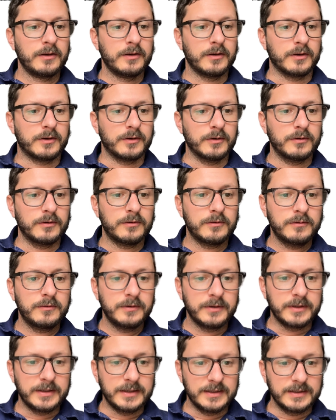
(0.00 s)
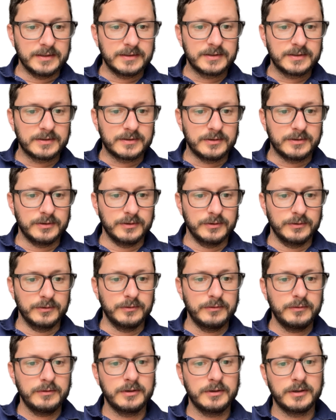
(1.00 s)
Your goal is
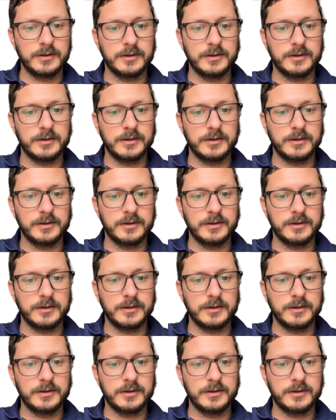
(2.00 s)
to